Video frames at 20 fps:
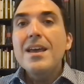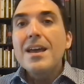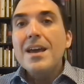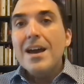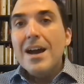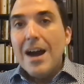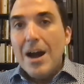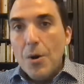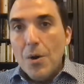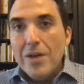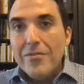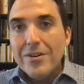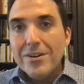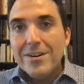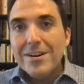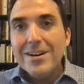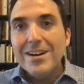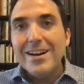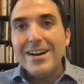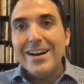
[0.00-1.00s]

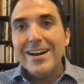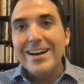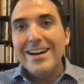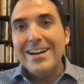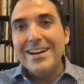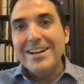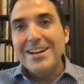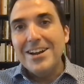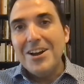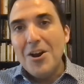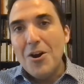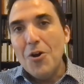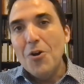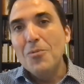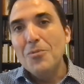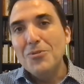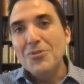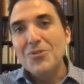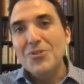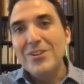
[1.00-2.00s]
However, I hope
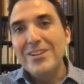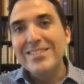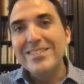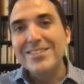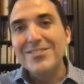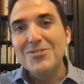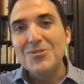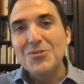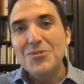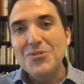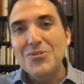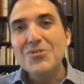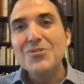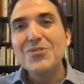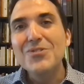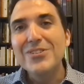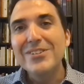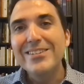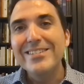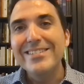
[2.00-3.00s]
to listen to
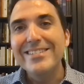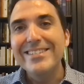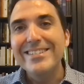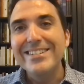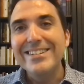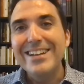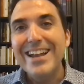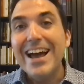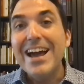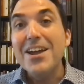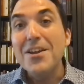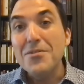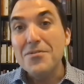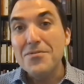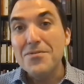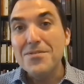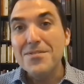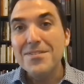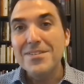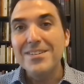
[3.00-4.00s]
you uh, live
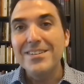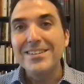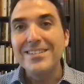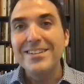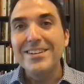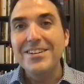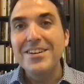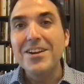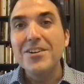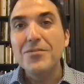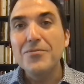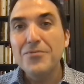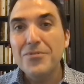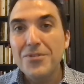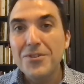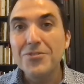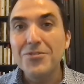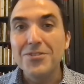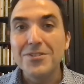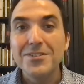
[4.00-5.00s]
in the near
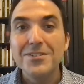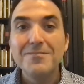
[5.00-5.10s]
future.